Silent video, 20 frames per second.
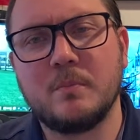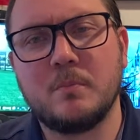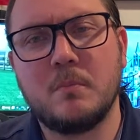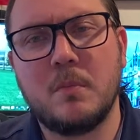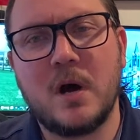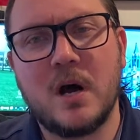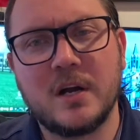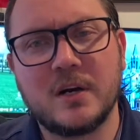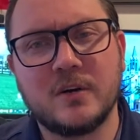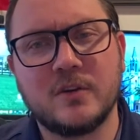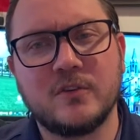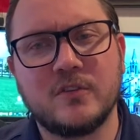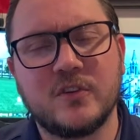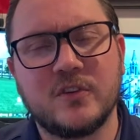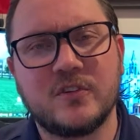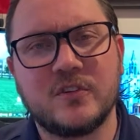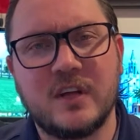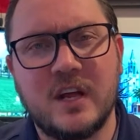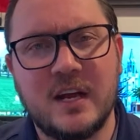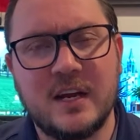modern
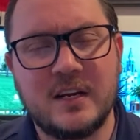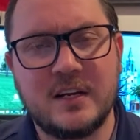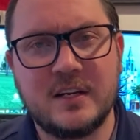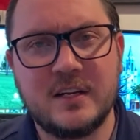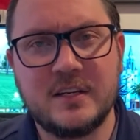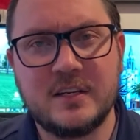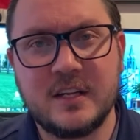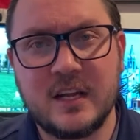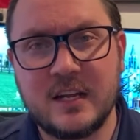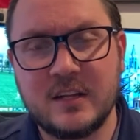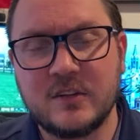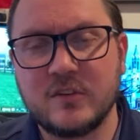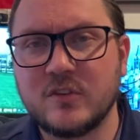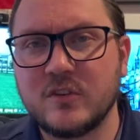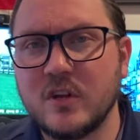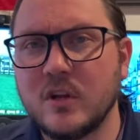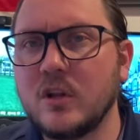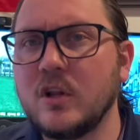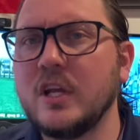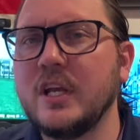society tends
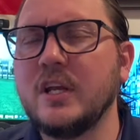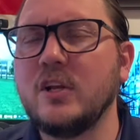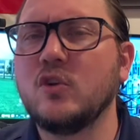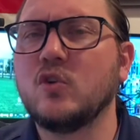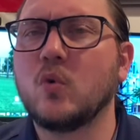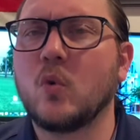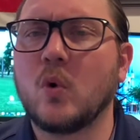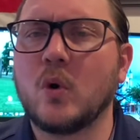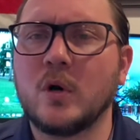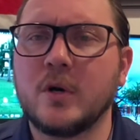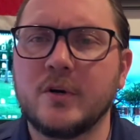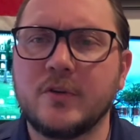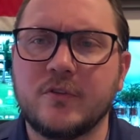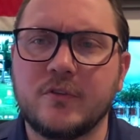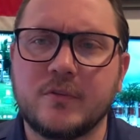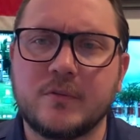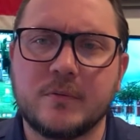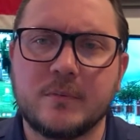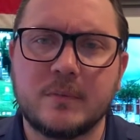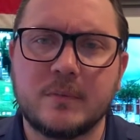to lean towards.